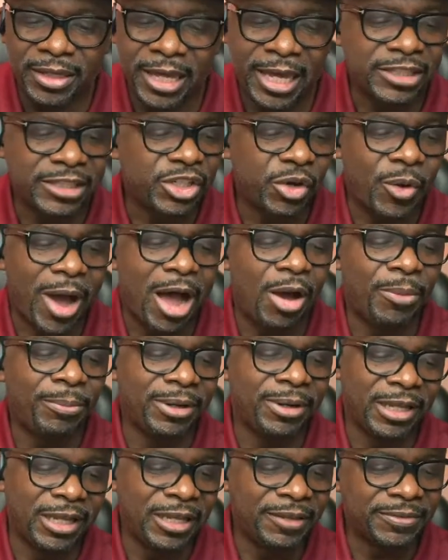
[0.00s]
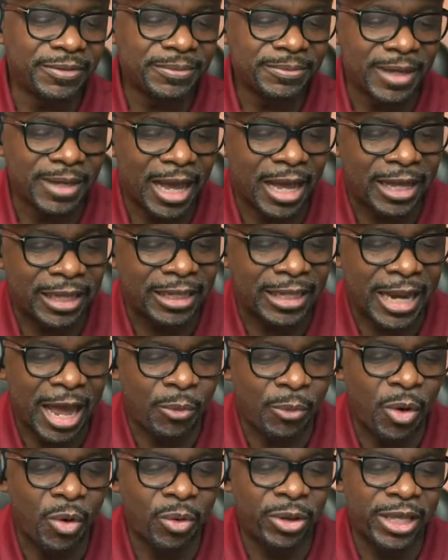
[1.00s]
Yeah, Joe, I don't believe them. I, and
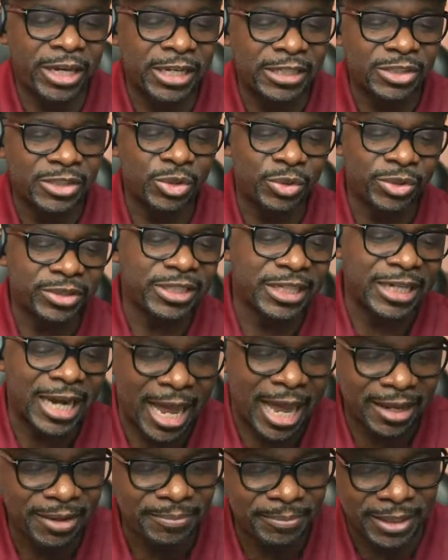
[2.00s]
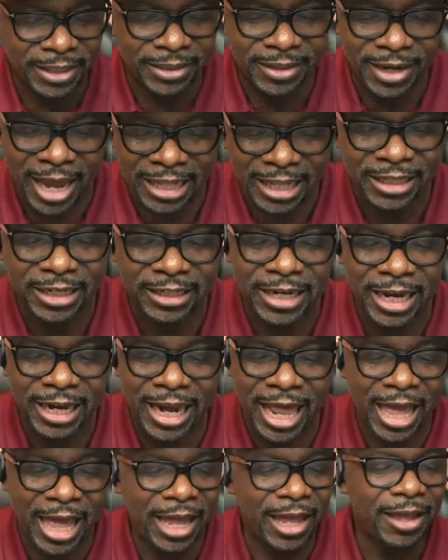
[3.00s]
I won't get into it tonight, but I think
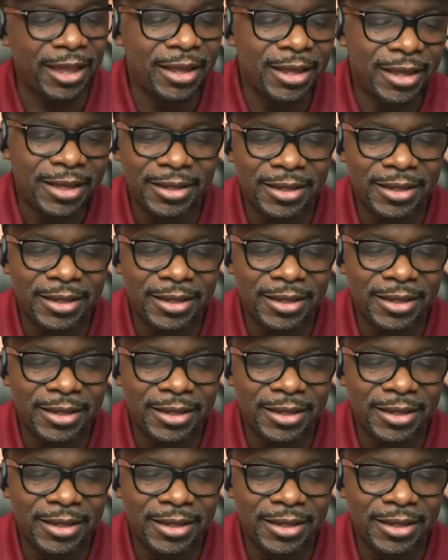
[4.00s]
they lying.